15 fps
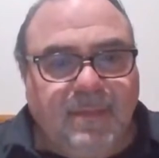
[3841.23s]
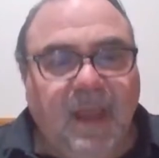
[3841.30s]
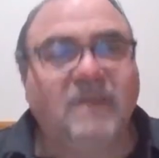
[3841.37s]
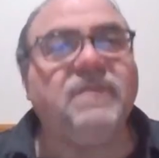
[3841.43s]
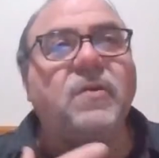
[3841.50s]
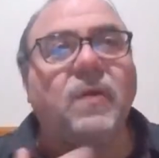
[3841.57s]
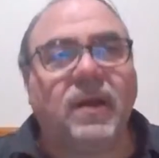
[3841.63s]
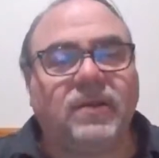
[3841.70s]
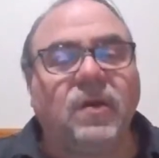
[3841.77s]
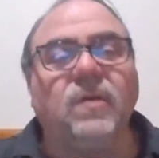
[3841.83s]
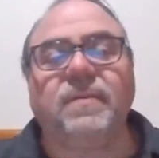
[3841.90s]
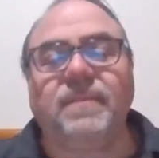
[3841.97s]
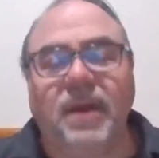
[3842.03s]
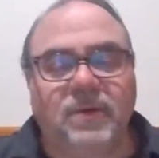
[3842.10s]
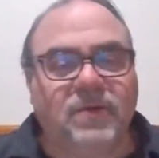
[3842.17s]
Even though I
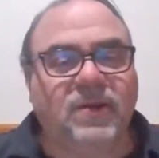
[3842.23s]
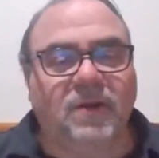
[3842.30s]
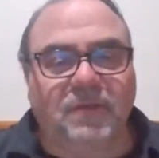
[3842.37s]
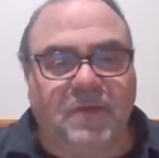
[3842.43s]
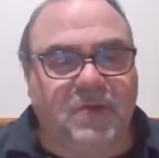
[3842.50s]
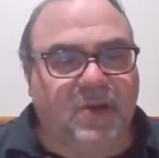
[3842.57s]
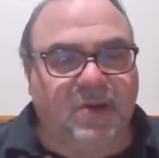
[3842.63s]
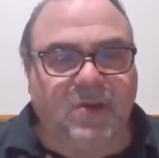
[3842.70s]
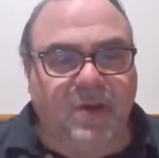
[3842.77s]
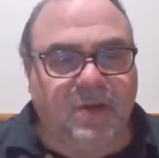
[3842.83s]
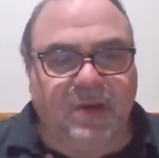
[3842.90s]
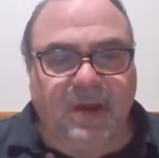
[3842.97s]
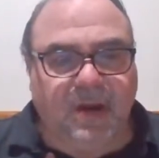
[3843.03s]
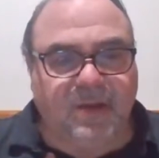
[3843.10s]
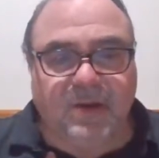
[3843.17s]
told him I was there for 6
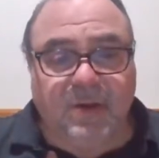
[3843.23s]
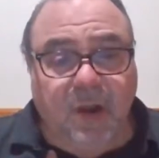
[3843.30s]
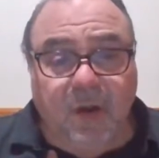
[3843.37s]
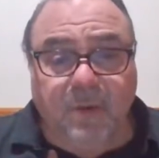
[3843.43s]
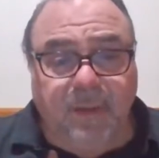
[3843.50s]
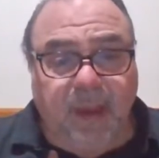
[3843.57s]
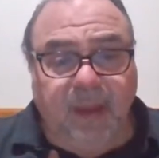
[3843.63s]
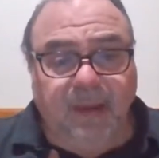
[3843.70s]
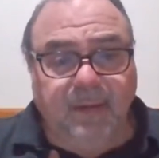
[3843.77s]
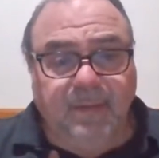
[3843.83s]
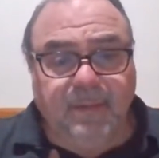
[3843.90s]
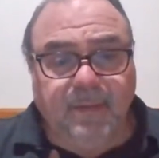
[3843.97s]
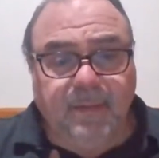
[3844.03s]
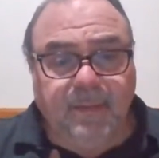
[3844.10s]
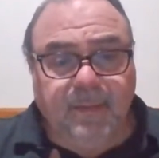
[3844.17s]
years, he doesn't know me.
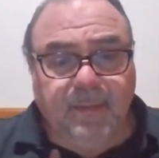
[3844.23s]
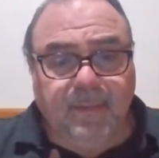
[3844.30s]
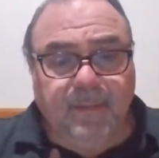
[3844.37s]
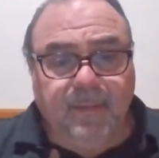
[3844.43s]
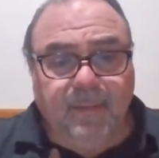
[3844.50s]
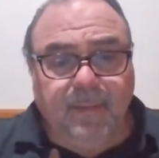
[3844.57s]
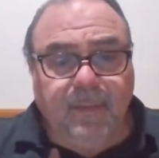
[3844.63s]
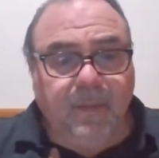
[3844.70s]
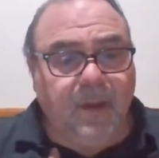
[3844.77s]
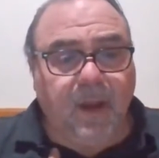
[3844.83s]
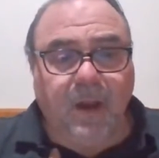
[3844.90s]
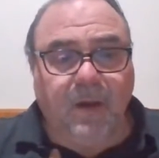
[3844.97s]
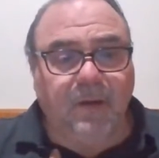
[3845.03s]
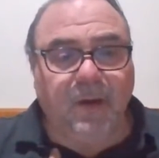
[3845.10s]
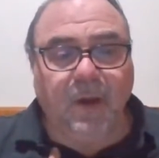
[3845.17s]

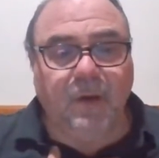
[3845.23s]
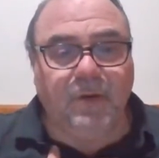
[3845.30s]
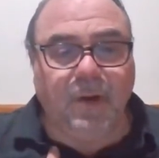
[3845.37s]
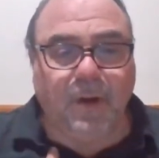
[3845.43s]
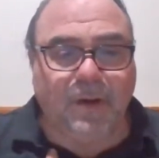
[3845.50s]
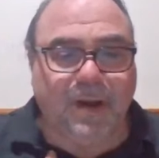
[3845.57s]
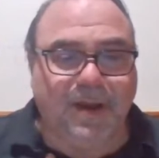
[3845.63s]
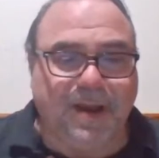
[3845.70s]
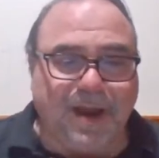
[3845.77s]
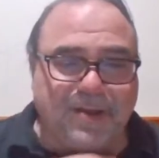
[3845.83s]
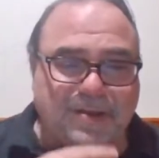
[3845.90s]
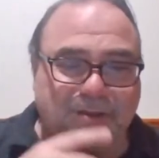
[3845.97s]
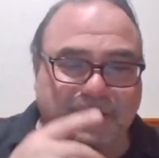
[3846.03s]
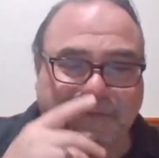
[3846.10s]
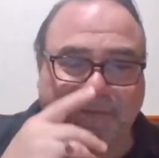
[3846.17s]
No
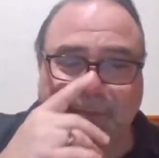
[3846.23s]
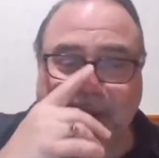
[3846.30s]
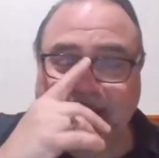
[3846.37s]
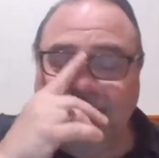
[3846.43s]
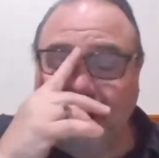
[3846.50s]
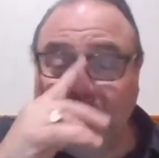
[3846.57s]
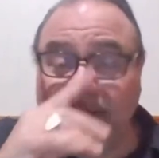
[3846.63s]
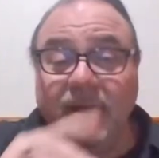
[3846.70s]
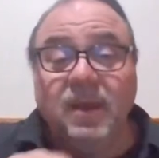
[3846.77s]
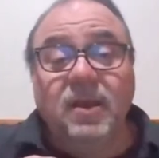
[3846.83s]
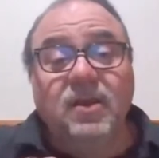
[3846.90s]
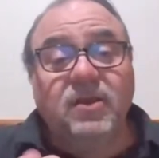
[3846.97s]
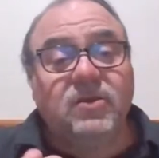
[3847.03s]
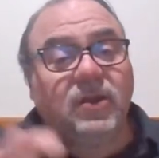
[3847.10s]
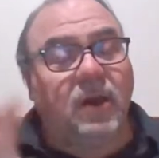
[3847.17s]
concussions for me, Al.
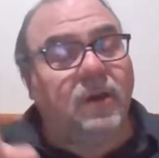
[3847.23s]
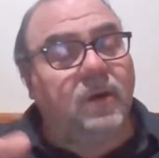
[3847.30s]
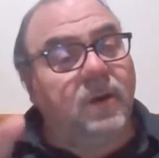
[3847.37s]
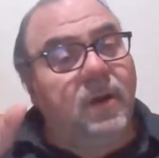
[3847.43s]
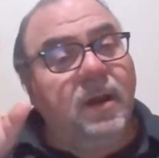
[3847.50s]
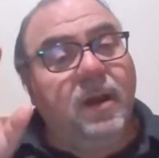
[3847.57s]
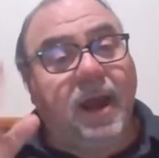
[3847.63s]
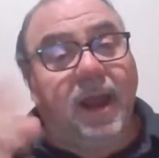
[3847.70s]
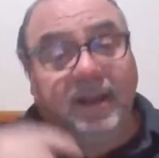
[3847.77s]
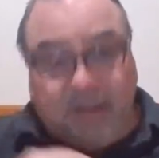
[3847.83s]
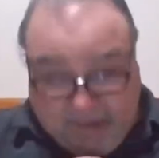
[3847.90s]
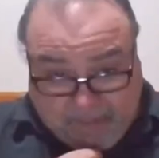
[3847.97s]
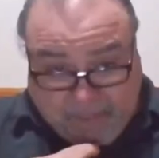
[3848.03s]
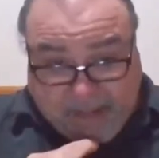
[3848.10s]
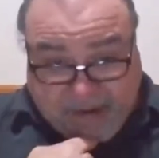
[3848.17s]
So I
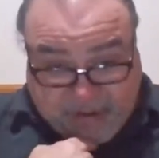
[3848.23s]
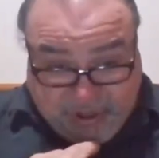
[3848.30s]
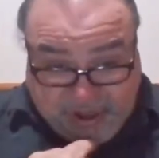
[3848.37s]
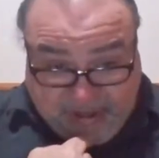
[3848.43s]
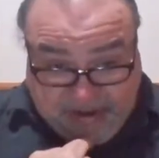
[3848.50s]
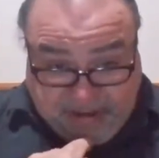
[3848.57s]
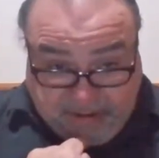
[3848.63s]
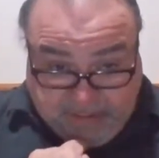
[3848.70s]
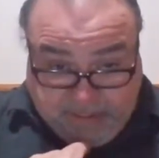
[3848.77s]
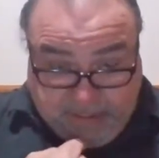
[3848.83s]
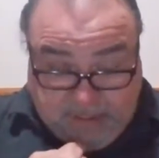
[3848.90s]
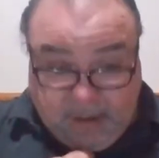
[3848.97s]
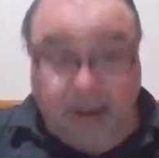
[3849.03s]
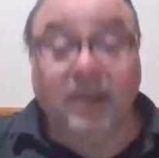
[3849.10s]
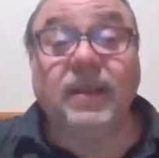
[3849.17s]
tucked my chin.
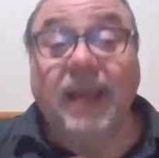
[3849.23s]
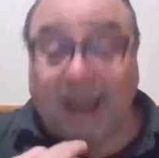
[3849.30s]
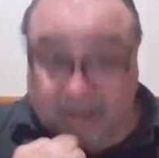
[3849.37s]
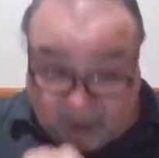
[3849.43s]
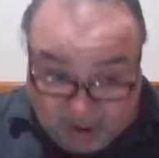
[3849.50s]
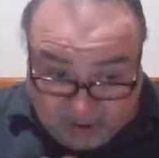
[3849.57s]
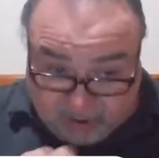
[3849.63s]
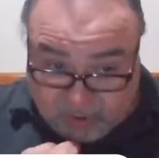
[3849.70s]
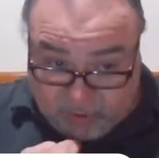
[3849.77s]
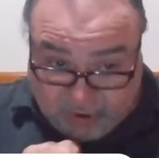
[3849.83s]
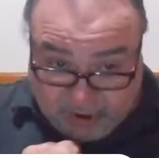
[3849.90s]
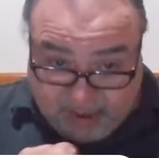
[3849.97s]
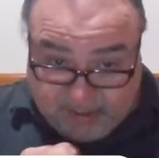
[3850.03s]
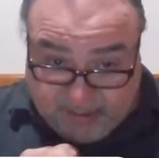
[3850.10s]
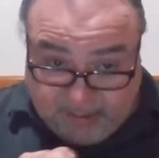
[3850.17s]
Got to tuck your
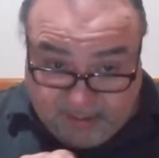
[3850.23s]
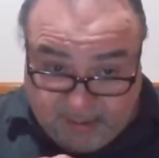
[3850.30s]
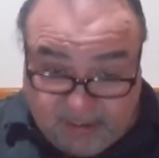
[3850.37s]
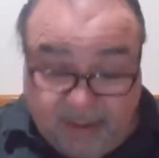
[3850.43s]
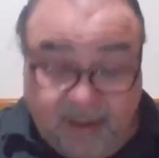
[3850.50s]
chin.